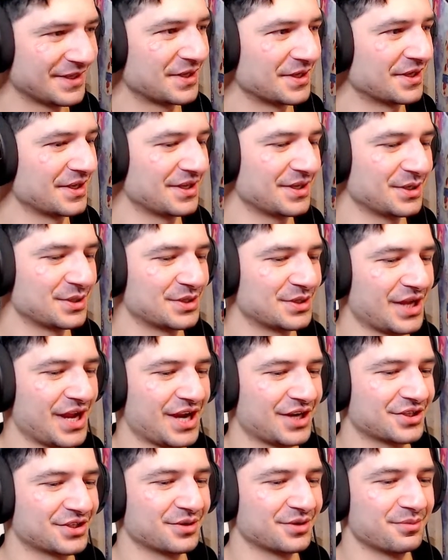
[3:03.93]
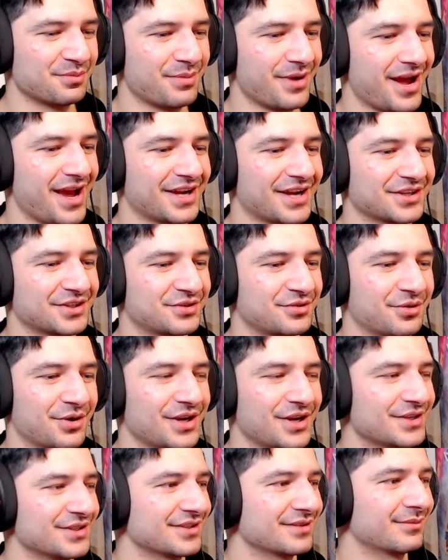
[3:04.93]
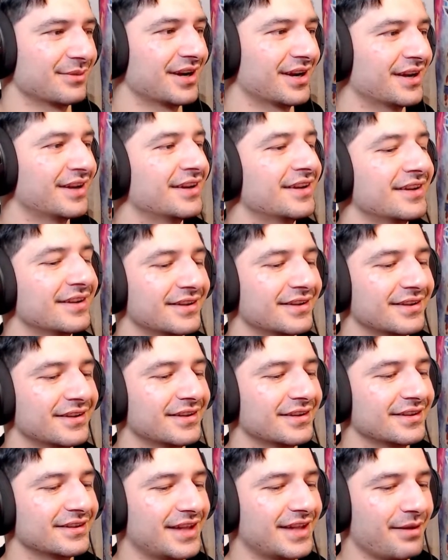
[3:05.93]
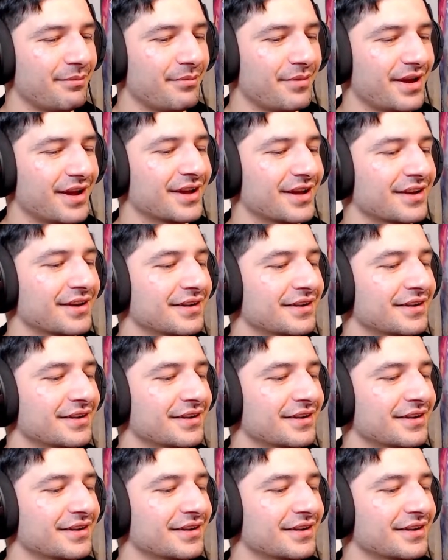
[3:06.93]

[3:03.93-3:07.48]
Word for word: he is actually bad. It's crazy, bro. That man.